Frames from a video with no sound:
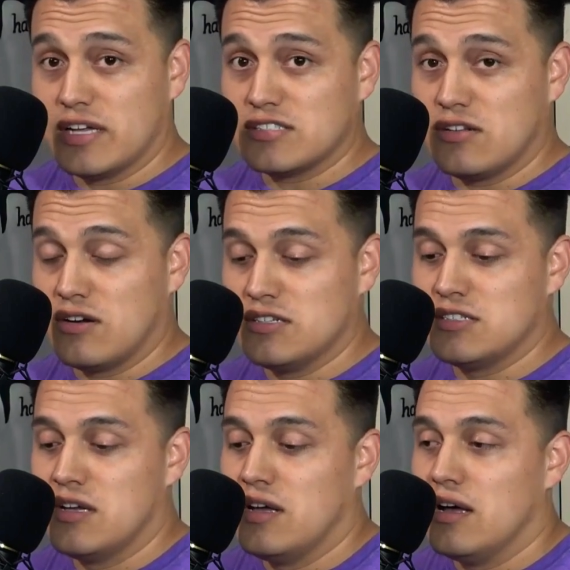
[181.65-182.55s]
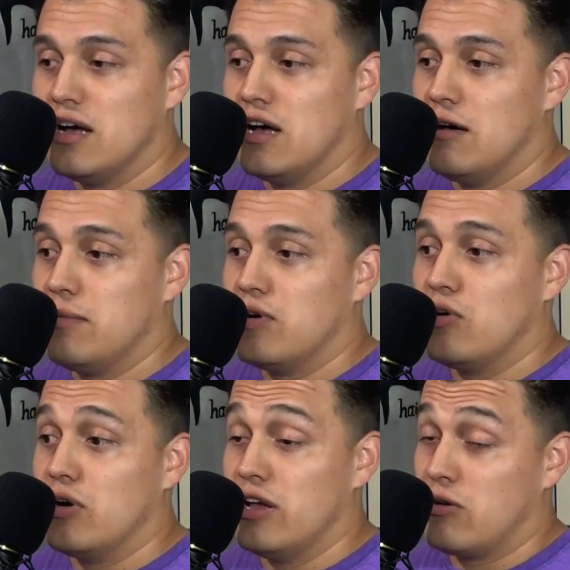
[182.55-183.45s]
XLRs.
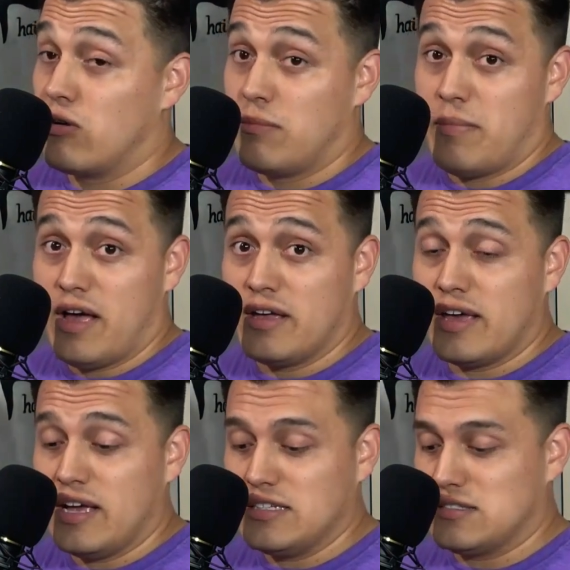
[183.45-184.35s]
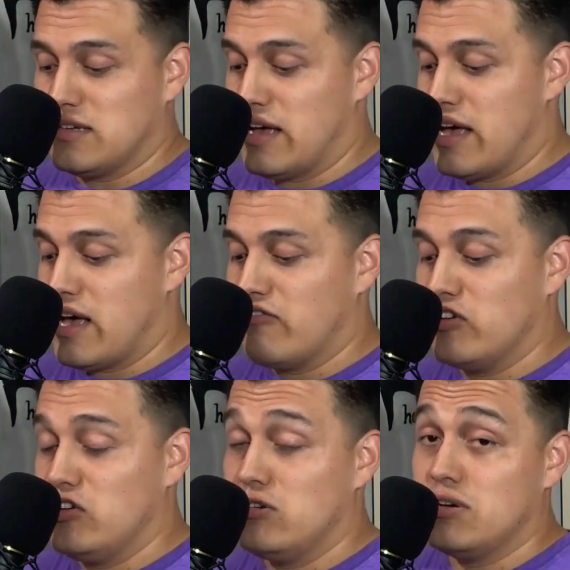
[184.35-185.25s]
Or in my case, I have
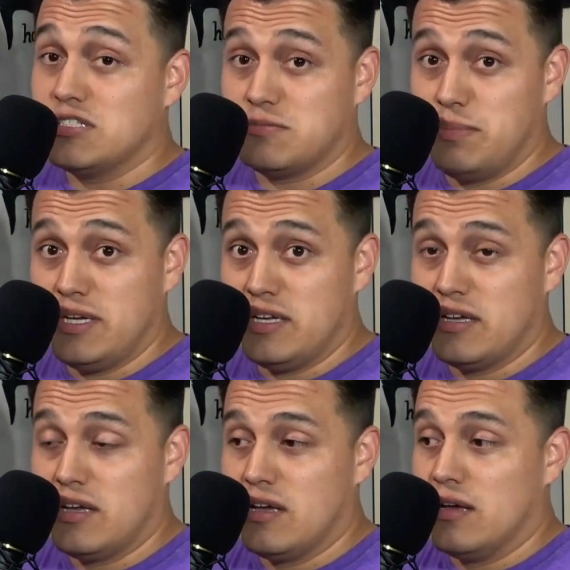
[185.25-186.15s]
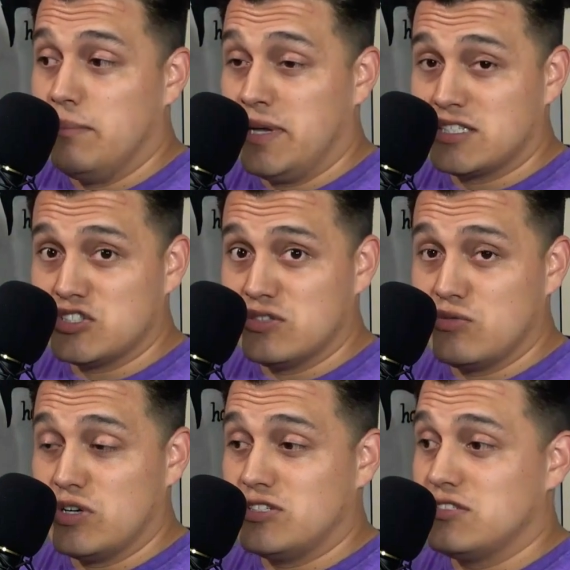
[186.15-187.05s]
a USB Mixr,
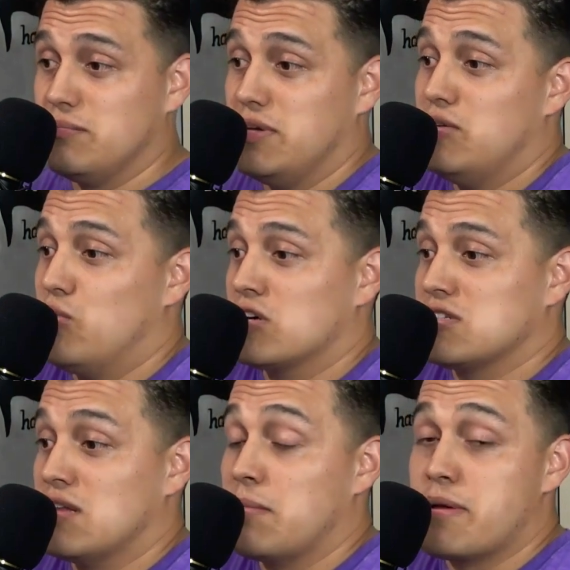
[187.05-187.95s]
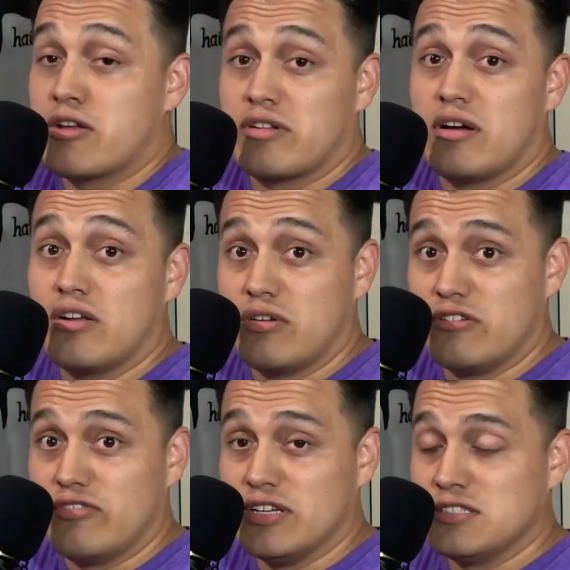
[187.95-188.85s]
which to me works a lot better than audio
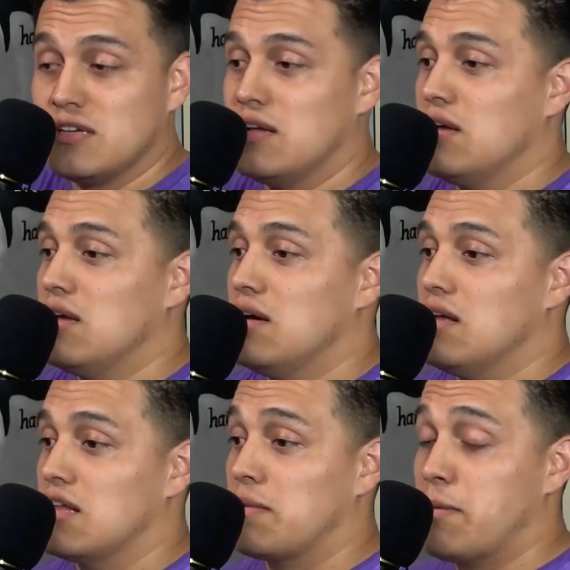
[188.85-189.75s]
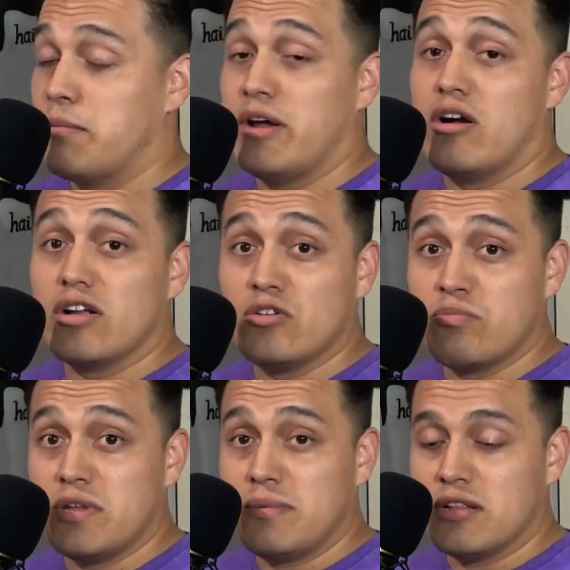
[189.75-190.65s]
interface. A lot of people may argue
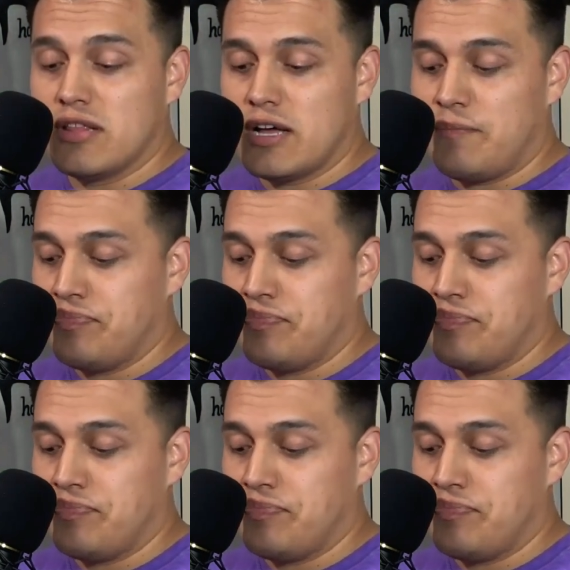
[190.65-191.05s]
with me about that.